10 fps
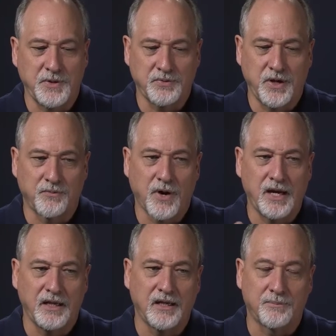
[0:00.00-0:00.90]
between
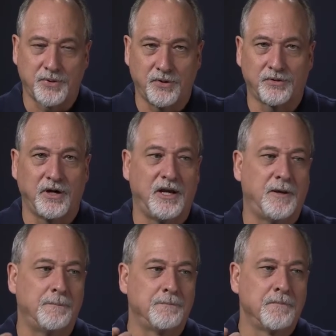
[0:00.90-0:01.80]
writing a
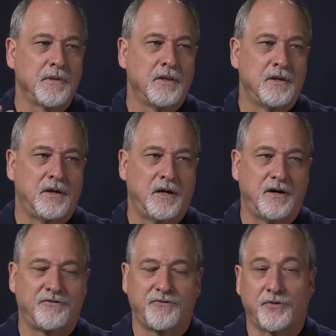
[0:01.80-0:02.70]
program
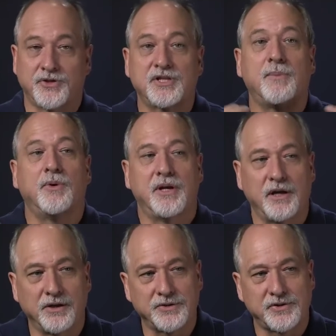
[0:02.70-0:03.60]
for someone
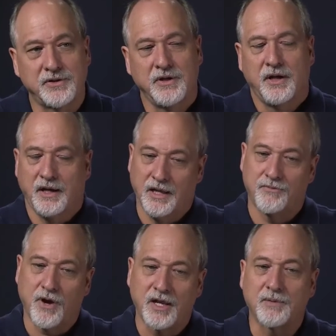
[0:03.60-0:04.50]
else
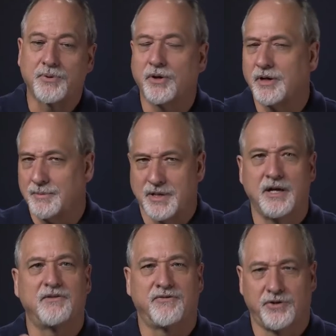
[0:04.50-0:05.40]
and writing a program
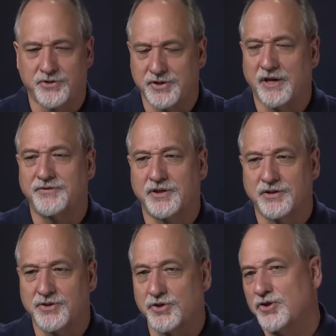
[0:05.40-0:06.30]
kind of for yourself to
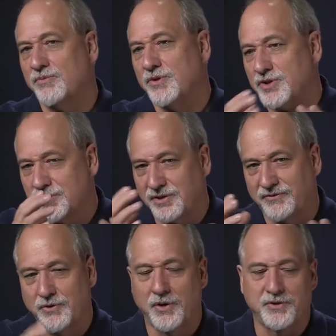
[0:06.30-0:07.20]
consume or just
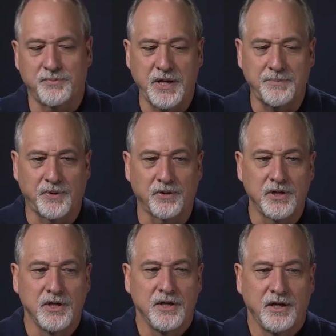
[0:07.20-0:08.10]
a few other
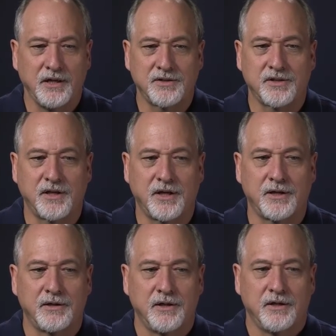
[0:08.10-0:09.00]
people is
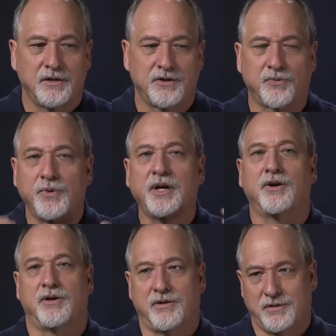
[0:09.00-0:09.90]
the
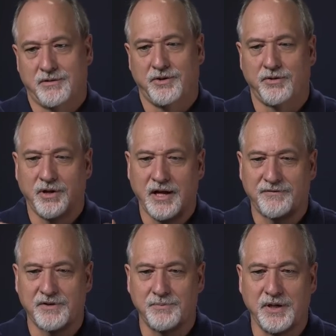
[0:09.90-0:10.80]
rigor. You don't
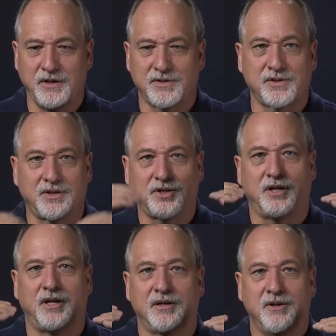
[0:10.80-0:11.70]
have to be such
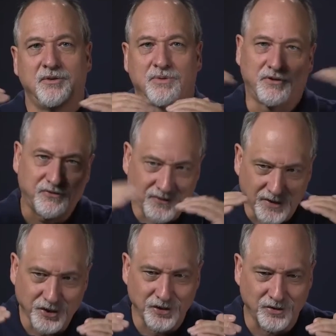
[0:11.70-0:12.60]
a
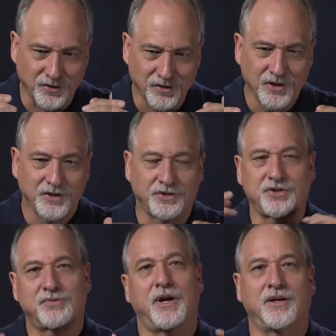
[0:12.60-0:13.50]
professional
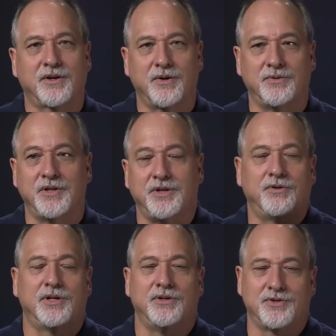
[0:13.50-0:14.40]
just to write code that
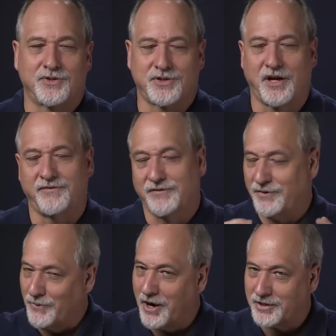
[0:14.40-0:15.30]
you can use yourself. If
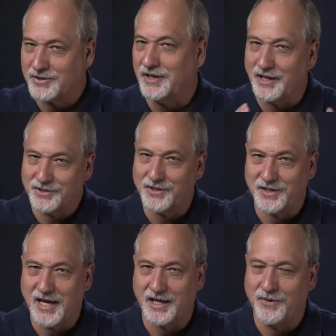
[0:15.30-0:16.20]
it works and it gets you the
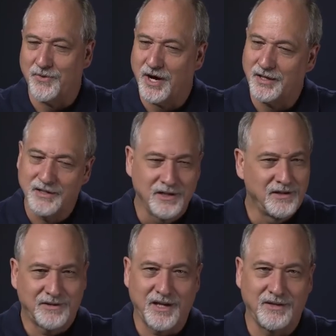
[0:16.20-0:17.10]
data you want,
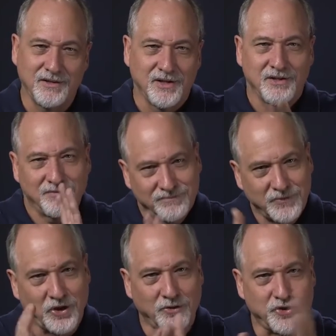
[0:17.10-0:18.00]
then
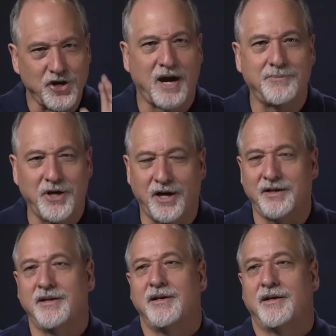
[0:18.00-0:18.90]
job done.